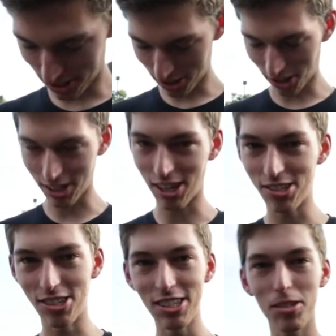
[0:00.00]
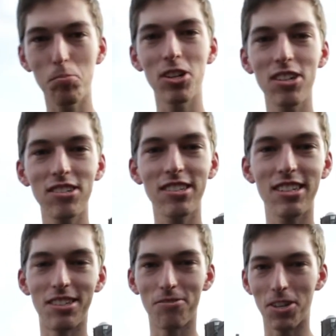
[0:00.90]
a shirt called Jesus Burgers.
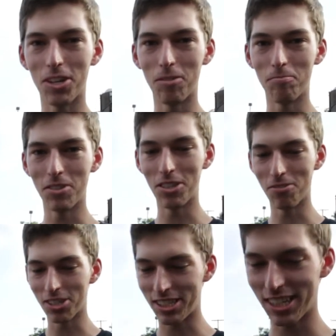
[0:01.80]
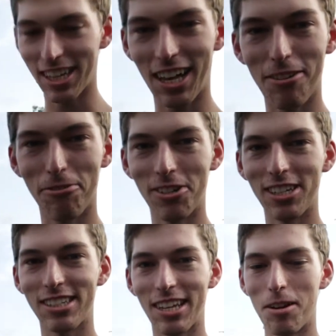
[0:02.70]
It's from University of
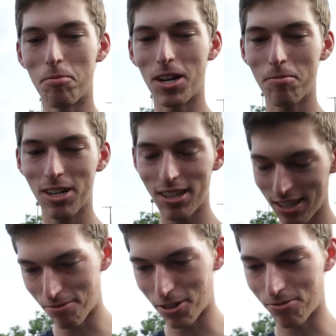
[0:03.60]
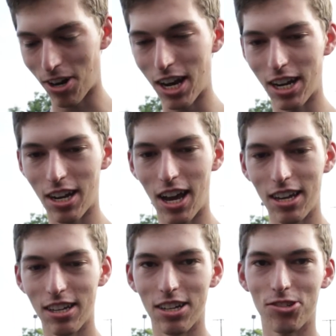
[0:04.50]
California, Santa Barbara. Every Friday
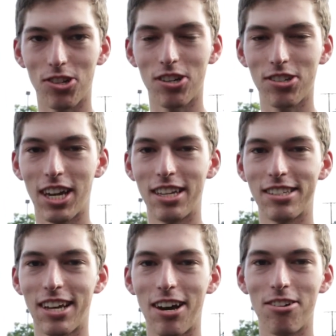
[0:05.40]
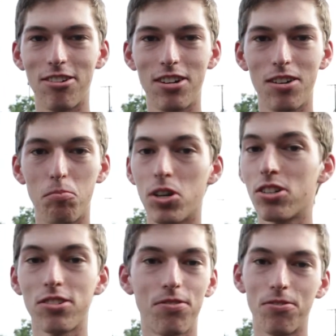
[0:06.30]
night, a church hands out
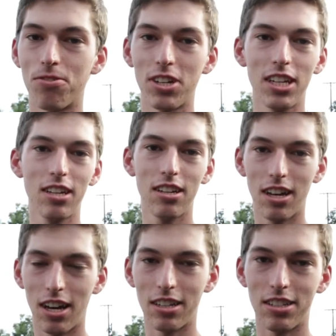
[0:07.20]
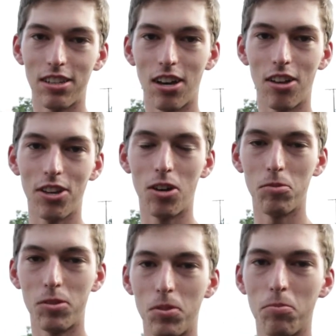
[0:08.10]
burgers for free uh, to the, all the
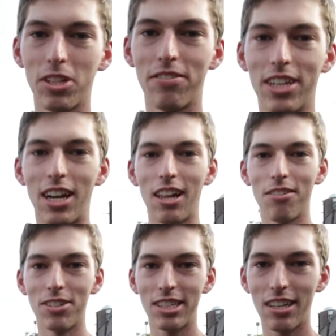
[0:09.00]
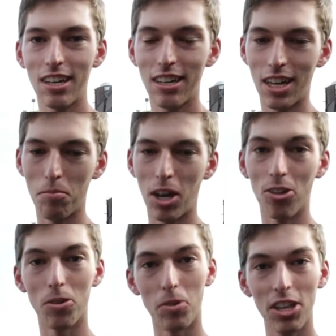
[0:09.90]
homeless people living in Isla Vista. And my
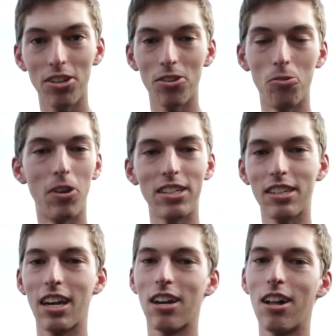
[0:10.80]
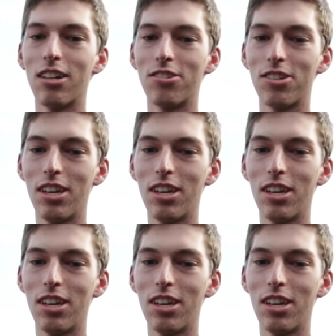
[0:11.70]
older brother, who went to that college,